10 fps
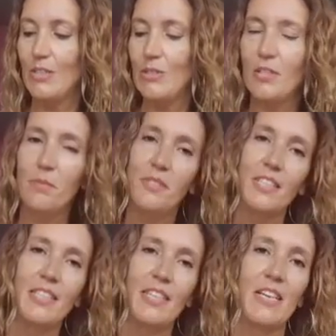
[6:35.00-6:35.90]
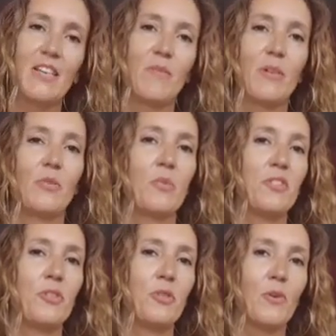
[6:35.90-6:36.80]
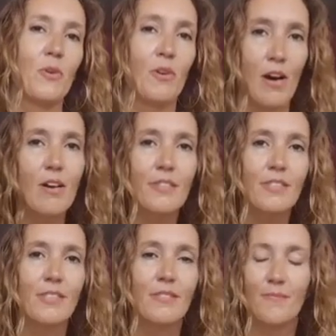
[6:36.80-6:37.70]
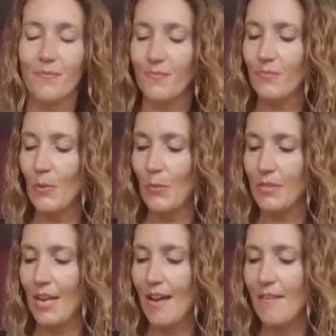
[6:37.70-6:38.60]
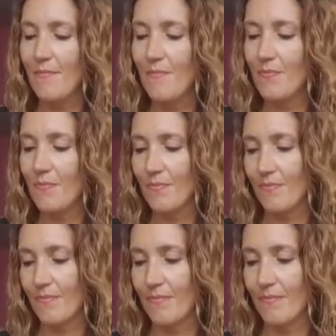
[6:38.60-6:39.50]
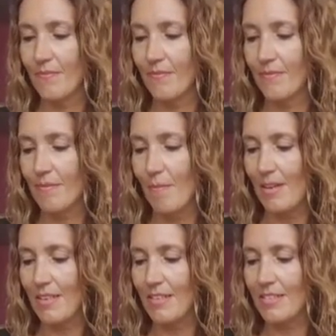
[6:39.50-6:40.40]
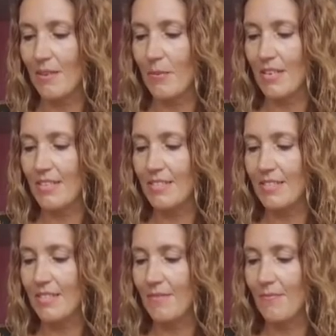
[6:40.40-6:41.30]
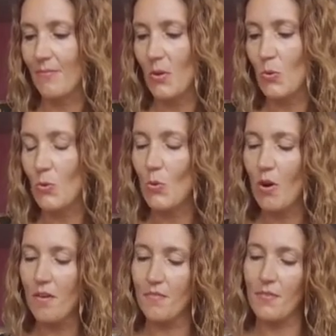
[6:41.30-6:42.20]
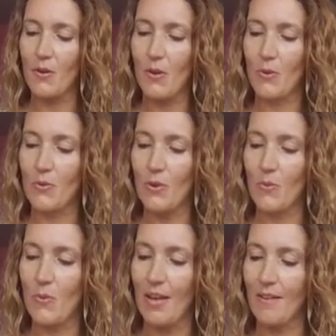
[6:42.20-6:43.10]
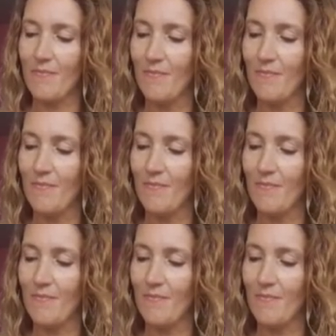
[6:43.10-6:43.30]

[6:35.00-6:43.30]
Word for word: Stop thinking about what you lost, okay? Because there is a new offer on your way.